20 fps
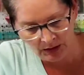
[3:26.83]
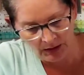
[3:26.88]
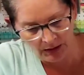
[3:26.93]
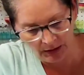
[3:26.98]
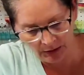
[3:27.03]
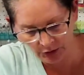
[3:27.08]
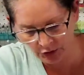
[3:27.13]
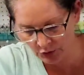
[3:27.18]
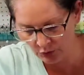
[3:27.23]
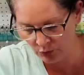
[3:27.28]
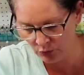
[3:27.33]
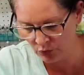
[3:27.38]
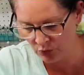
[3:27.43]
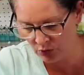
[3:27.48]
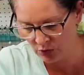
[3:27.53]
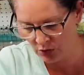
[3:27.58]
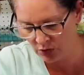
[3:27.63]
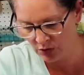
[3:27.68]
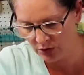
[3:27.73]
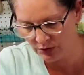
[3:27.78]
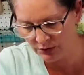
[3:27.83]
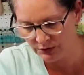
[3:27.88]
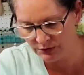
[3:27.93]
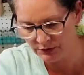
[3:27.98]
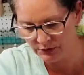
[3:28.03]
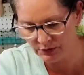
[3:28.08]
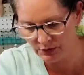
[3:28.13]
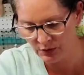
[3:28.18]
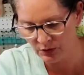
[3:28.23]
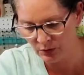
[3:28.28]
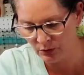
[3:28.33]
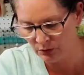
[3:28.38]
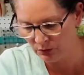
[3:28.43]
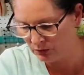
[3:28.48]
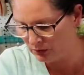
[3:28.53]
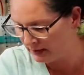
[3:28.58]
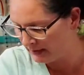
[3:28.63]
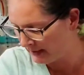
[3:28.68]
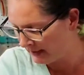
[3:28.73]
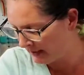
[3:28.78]
And you will
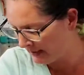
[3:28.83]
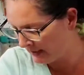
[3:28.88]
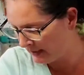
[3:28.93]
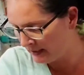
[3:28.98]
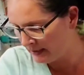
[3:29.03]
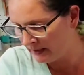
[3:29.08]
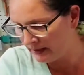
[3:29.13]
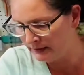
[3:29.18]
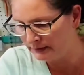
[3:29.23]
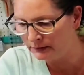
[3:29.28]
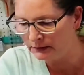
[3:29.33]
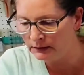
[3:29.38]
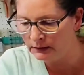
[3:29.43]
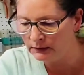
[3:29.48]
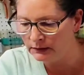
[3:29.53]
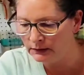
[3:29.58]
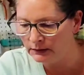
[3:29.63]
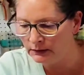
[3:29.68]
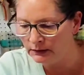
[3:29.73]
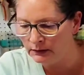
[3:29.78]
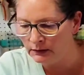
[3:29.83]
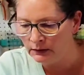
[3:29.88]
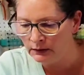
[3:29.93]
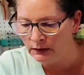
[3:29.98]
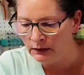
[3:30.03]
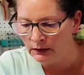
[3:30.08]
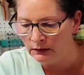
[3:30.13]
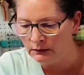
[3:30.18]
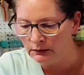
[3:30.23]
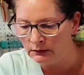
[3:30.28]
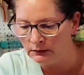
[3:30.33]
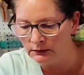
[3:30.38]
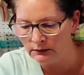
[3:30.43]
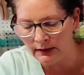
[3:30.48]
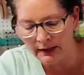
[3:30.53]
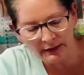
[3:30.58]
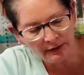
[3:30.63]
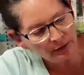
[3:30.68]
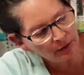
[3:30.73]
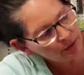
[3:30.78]
also add
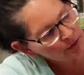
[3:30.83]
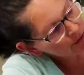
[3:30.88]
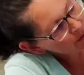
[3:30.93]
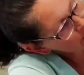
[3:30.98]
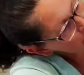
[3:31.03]
letter